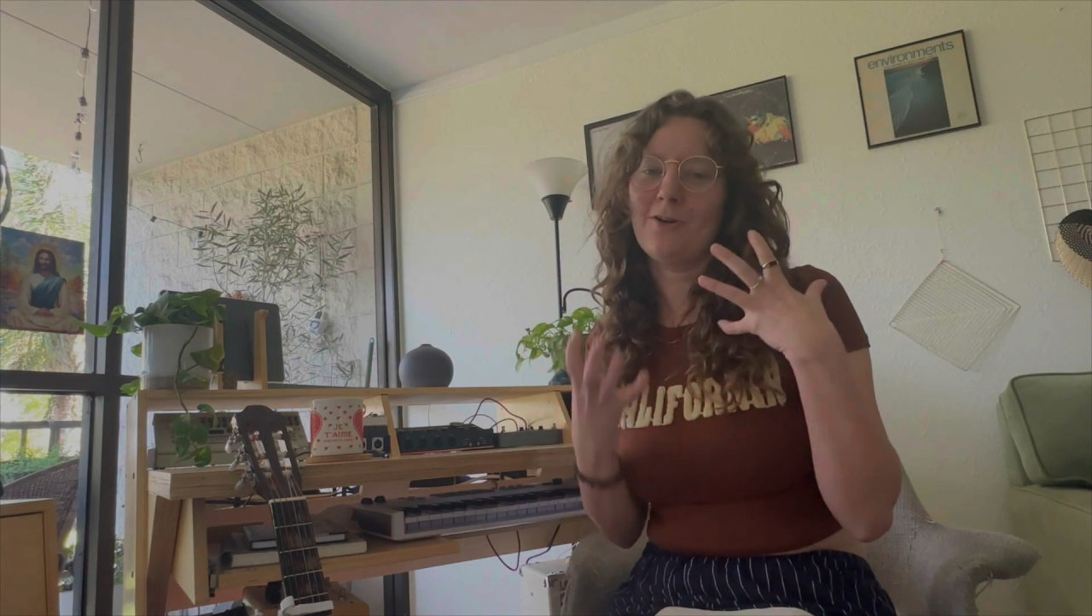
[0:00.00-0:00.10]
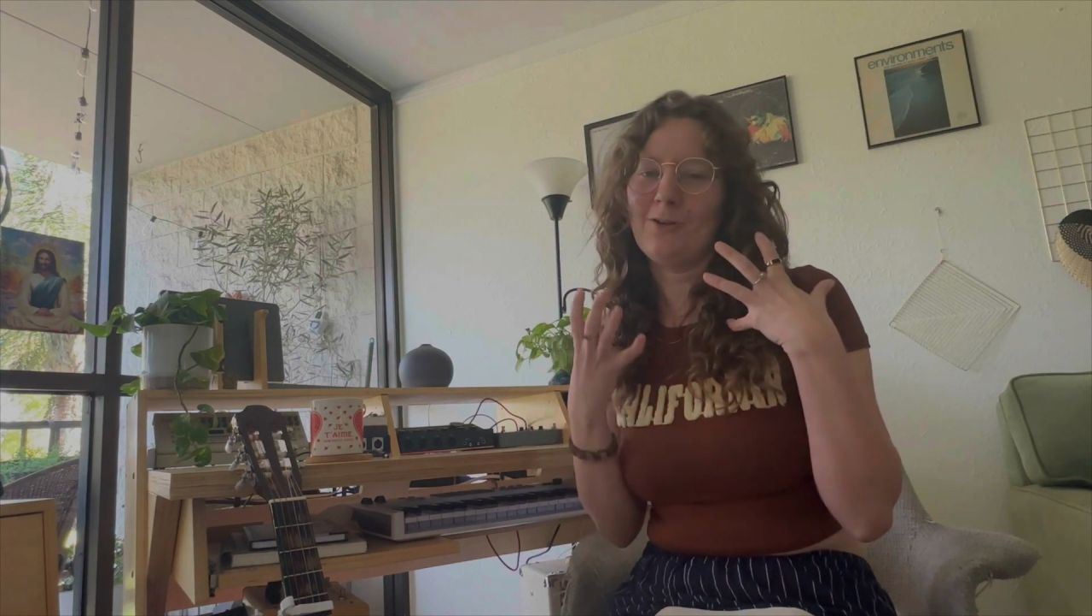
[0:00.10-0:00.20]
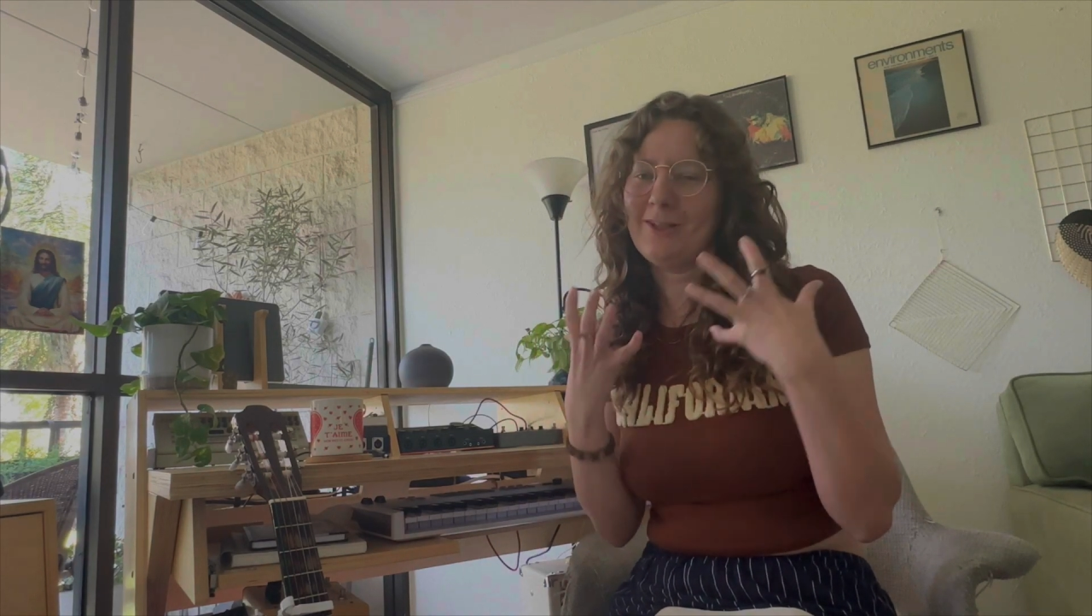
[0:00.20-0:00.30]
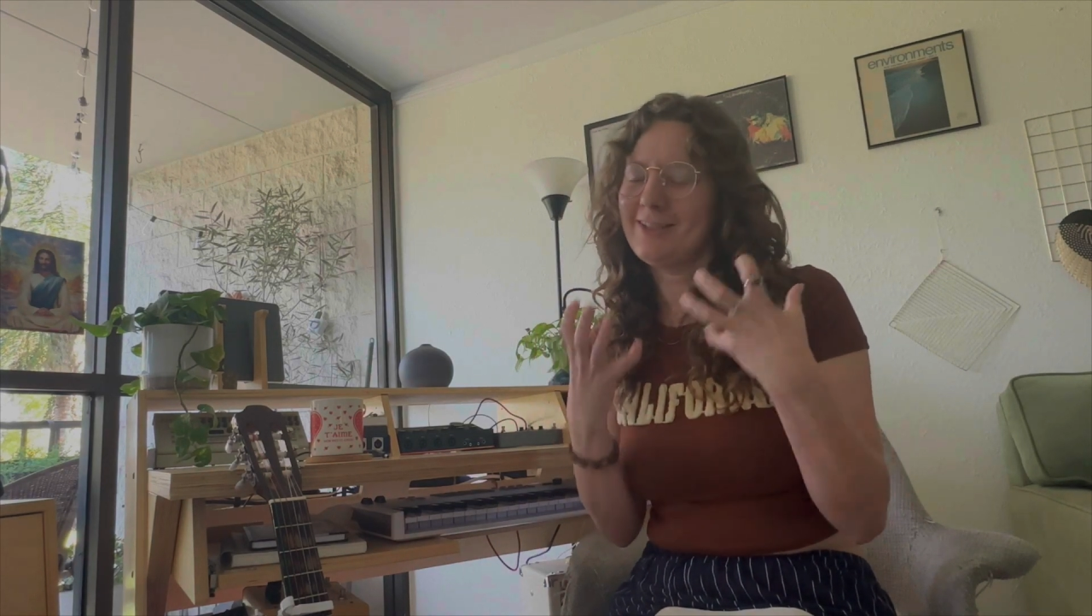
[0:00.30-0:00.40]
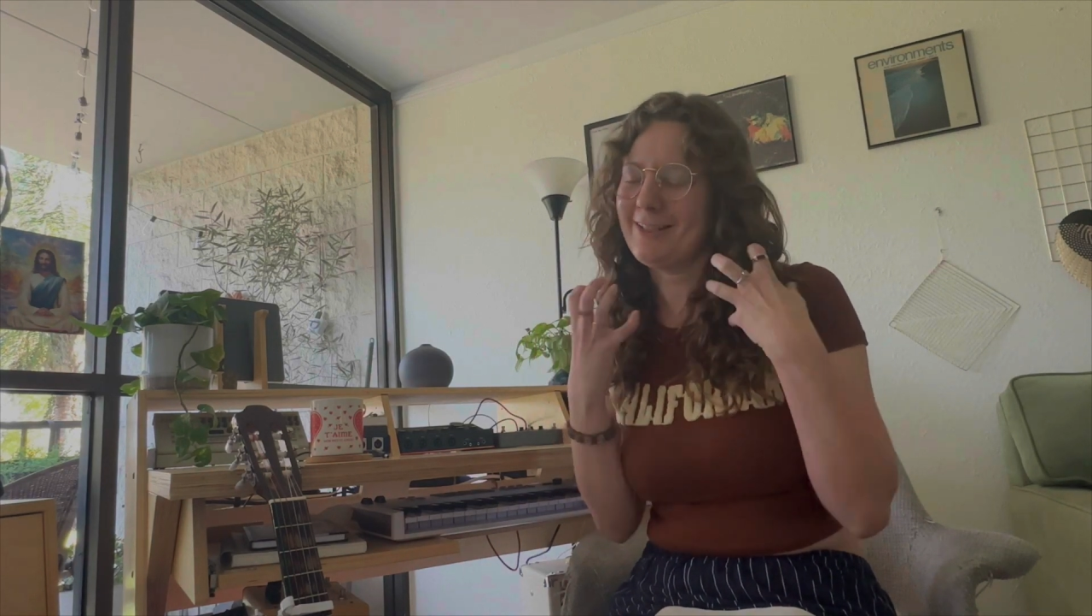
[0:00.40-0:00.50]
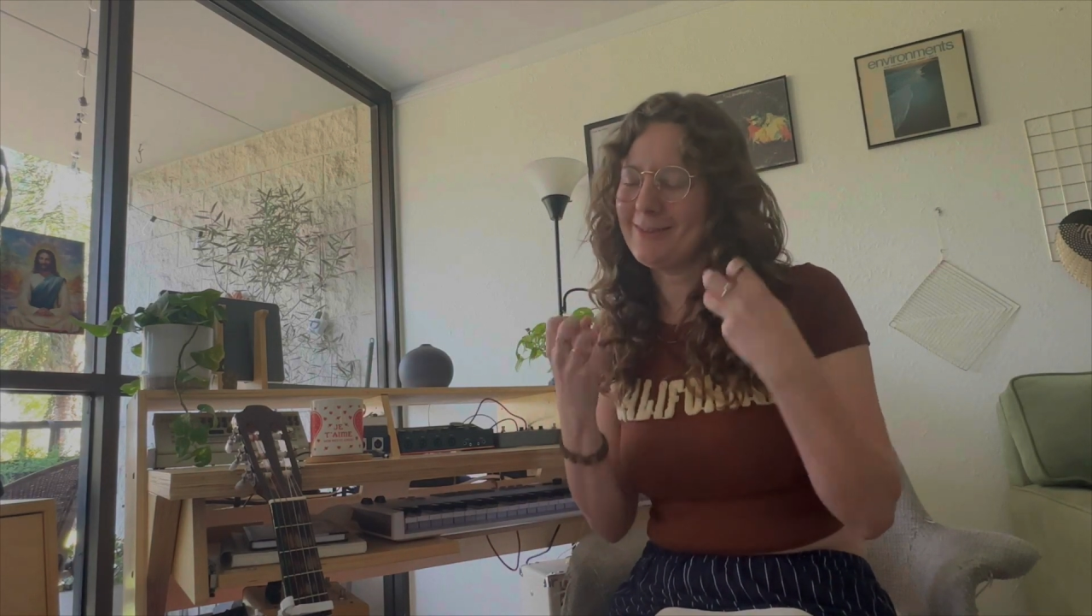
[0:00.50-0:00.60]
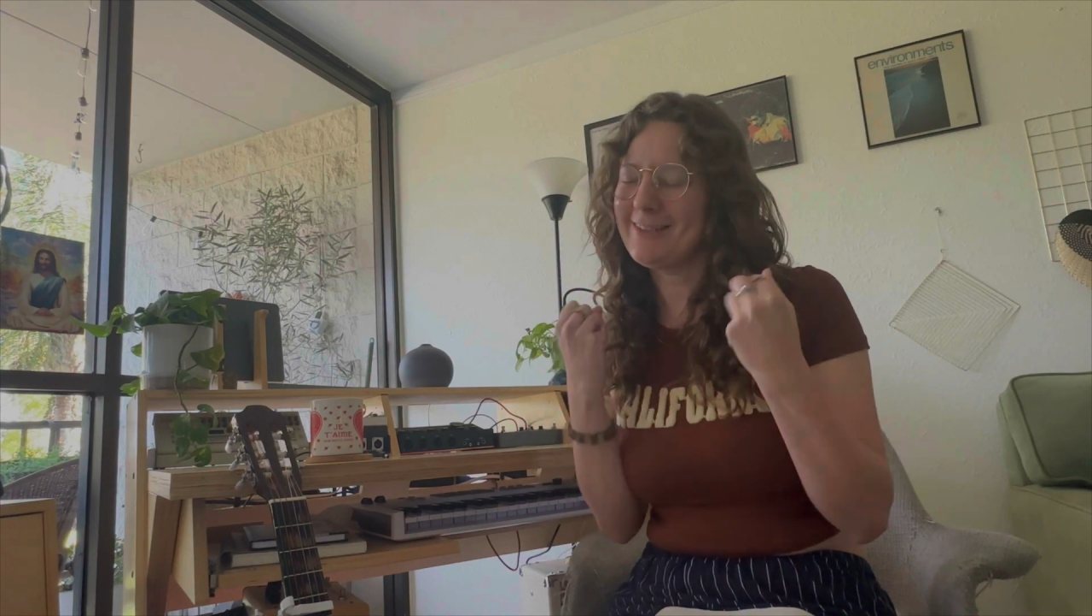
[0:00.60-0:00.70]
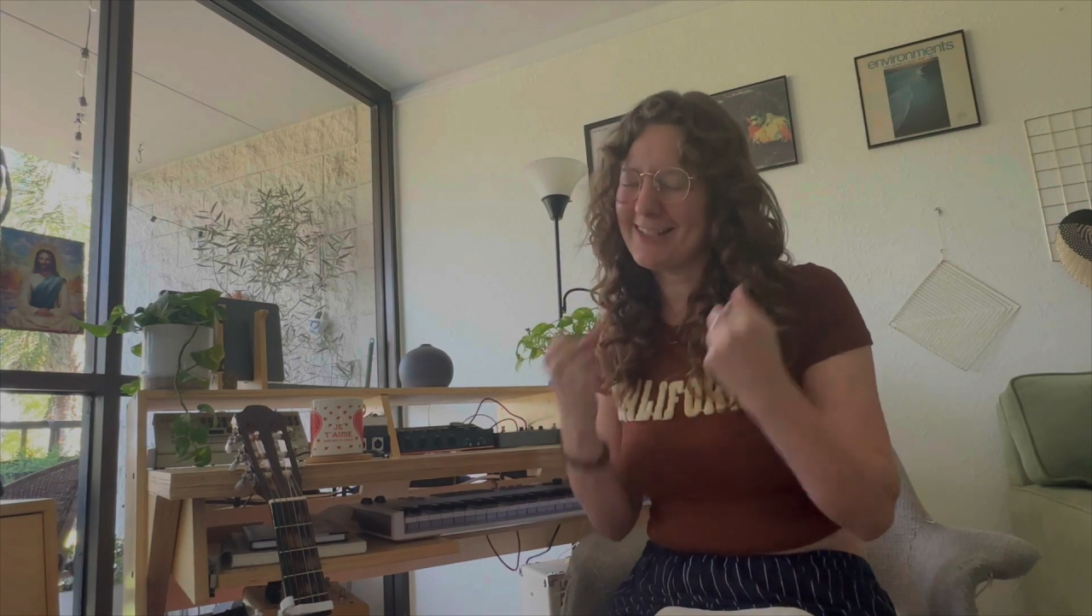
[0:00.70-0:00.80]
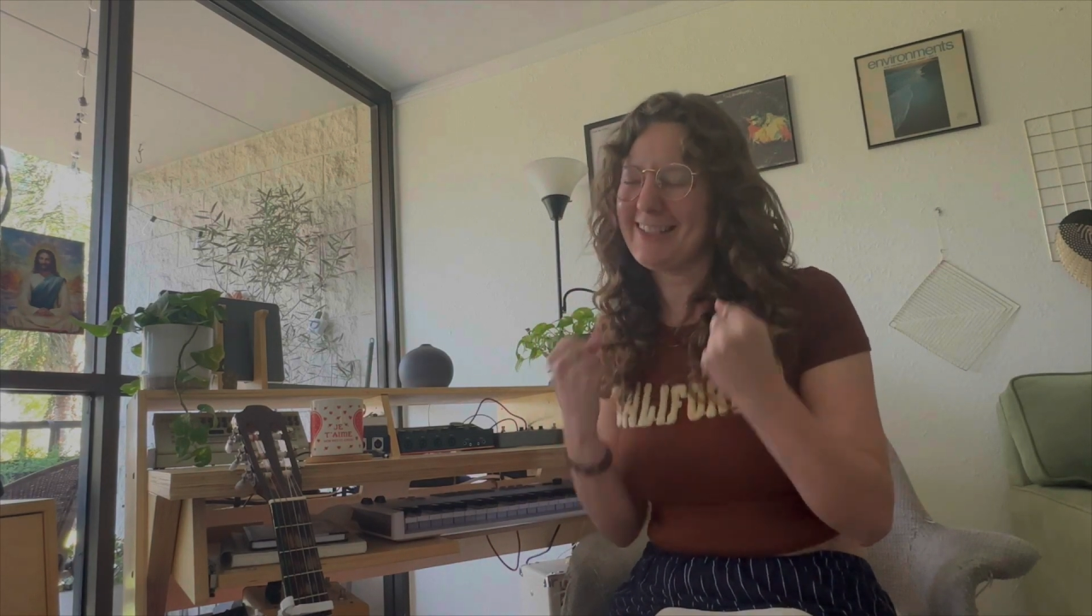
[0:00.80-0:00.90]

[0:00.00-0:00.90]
or, like, that it was like,